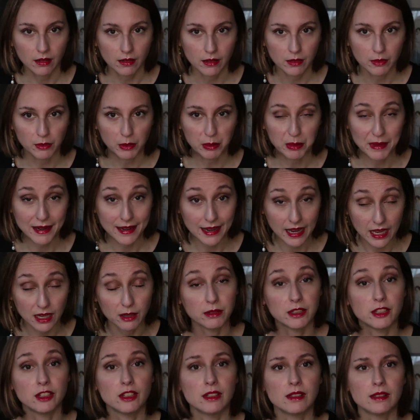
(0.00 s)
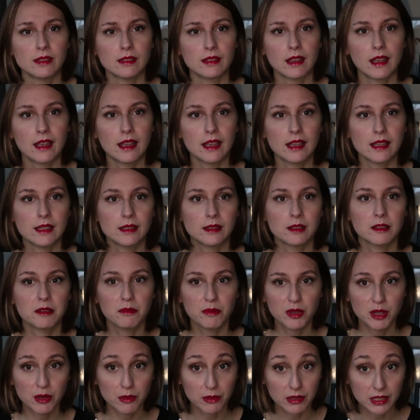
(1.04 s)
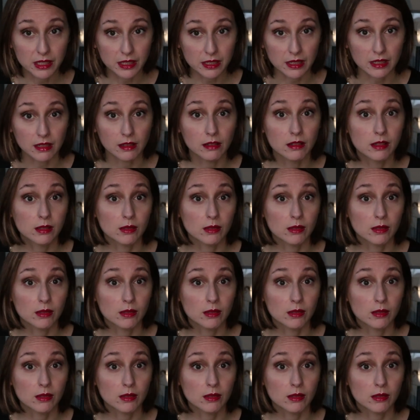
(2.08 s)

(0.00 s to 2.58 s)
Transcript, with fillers: European languages as impurity,